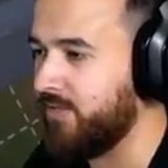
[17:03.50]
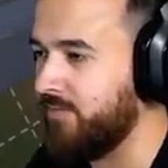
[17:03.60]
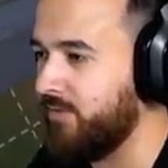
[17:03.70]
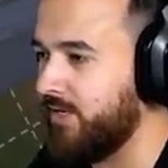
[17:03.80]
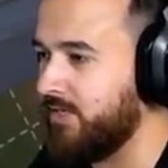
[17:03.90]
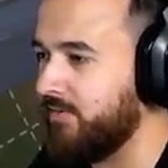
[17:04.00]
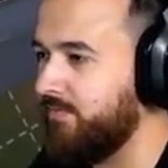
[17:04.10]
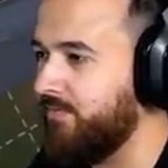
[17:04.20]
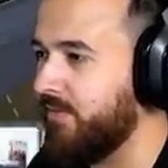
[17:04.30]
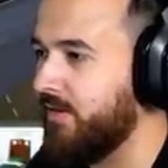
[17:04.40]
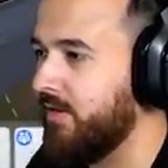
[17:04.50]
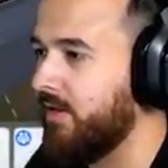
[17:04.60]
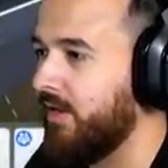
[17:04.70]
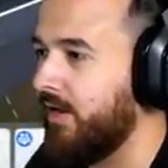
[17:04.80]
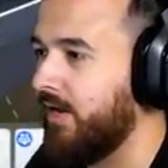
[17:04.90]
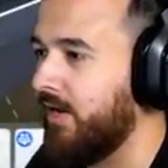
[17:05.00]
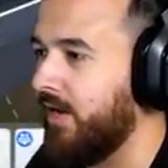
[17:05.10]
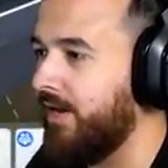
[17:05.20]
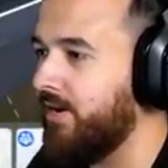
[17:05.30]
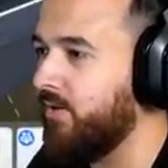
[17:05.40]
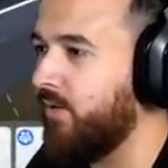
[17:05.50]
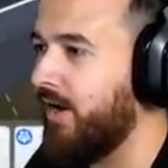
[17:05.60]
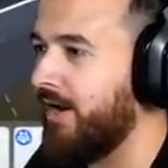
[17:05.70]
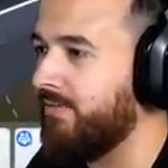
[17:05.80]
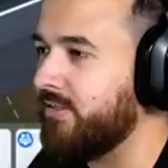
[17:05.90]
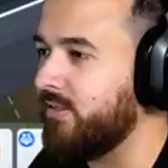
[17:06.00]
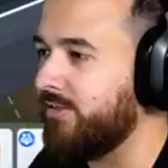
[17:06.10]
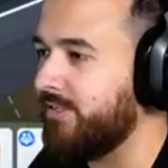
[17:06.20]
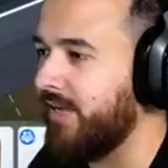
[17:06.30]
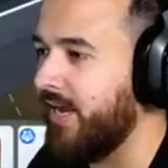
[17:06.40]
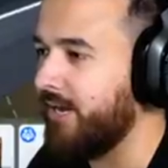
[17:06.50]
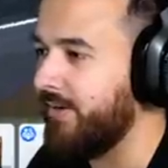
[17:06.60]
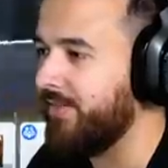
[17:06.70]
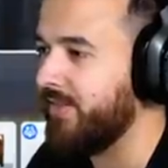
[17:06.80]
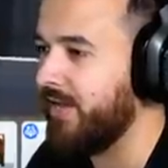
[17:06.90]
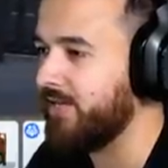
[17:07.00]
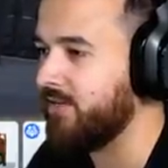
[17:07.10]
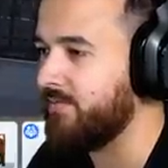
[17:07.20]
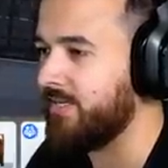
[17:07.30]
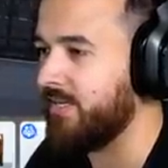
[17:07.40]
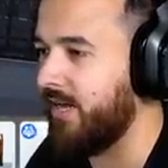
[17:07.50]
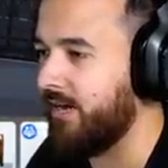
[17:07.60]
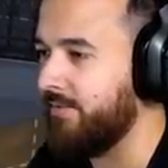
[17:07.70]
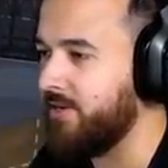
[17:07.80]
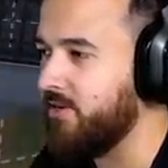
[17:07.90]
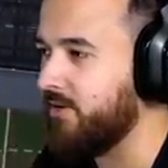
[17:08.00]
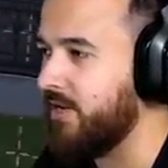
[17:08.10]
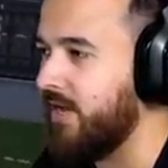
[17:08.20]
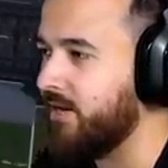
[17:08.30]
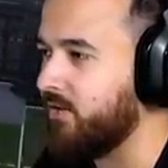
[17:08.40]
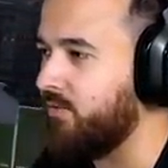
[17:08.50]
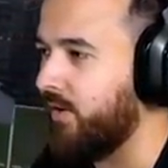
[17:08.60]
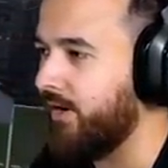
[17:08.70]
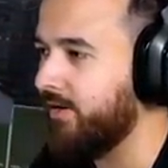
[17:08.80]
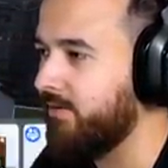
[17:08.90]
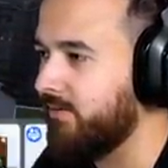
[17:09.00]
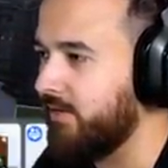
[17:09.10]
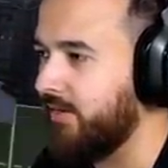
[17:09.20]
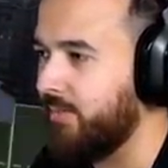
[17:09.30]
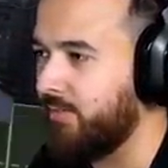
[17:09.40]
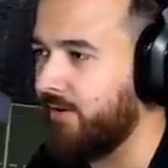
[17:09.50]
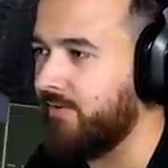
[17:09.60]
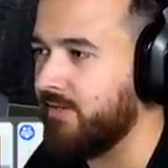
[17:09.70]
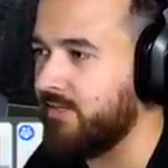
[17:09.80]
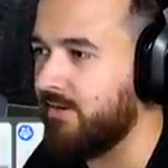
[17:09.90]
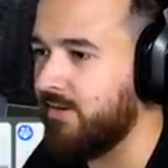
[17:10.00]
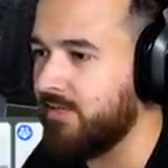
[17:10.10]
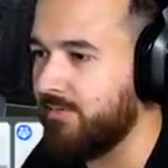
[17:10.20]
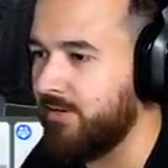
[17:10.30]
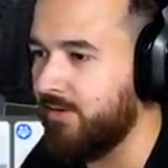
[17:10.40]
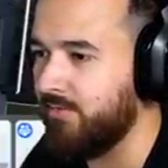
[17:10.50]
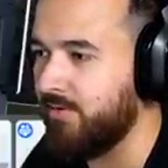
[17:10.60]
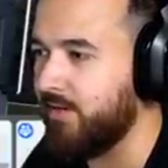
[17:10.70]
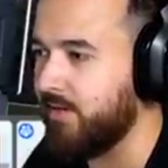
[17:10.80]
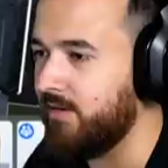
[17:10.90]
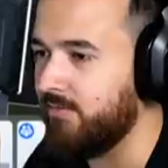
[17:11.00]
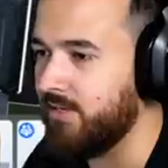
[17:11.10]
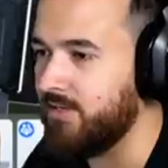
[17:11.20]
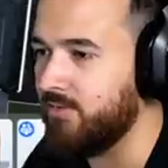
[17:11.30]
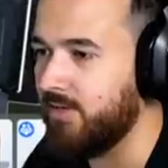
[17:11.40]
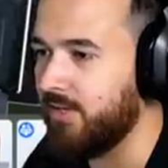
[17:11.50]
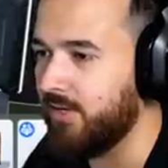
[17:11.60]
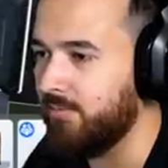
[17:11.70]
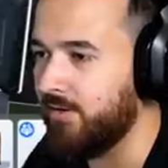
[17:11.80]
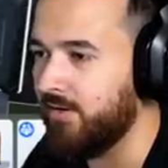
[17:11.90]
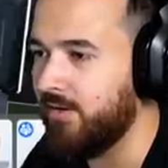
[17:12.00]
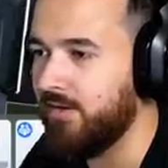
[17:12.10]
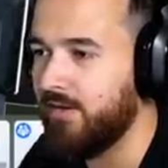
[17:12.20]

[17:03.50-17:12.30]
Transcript: for some reason. Uh, I don't know why everyone's so sad about that. Don't be sad. I mean, look, he had a good run in the previous series. I mean, not really. He didn't really do anything, but...